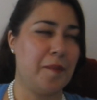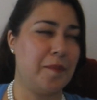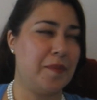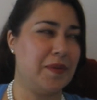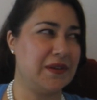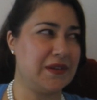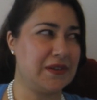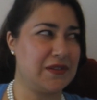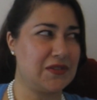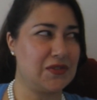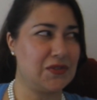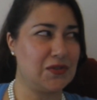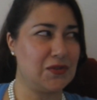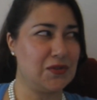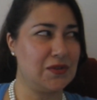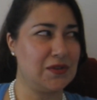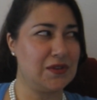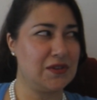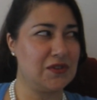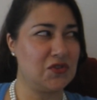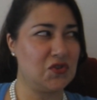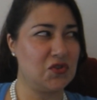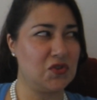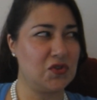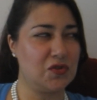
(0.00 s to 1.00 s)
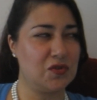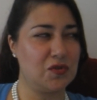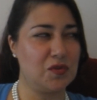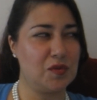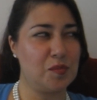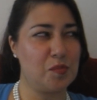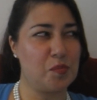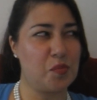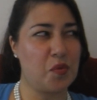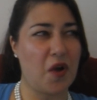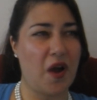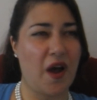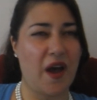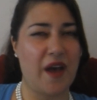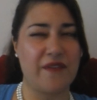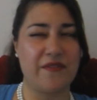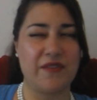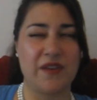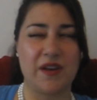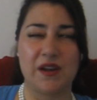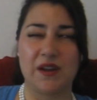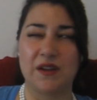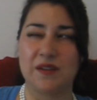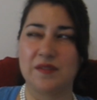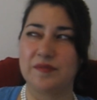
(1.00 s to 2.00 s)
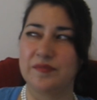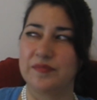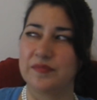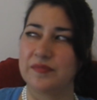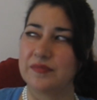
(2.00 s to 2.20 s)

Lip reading: but as soon as you're in private,